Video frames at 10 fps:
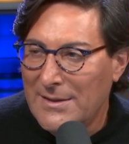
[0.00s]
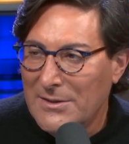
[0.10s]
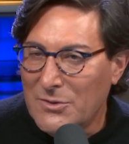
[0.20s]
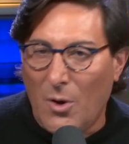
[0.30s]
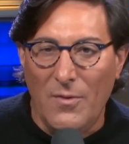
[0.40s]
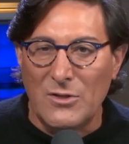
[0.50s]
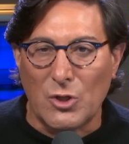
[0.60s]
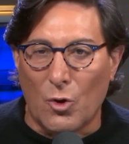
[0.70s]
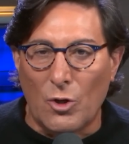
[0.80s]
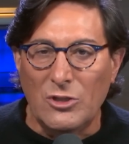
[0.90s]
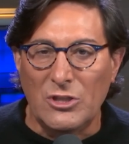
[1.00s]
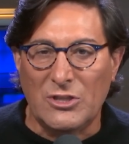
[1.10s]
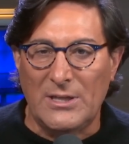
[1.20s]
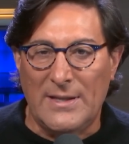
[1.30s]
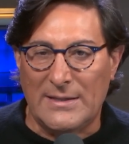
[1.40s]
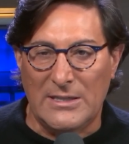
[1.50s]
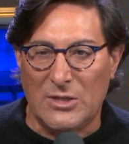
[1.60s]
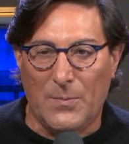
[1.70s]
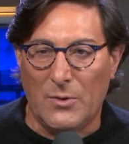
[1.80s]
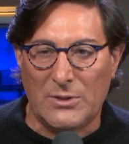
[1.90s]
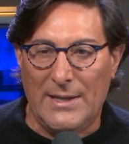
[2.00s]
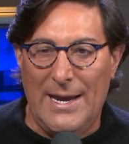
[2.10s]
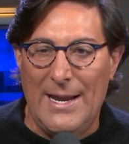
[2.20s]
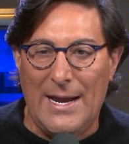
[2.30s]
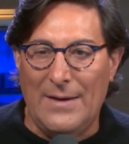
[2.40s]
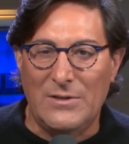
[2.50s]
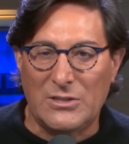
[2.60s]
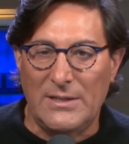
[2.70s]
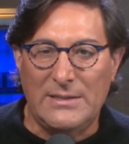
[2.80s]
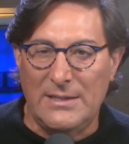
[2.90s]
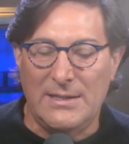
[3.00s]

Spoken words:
So all this urgency that they supposedly had obviously didn't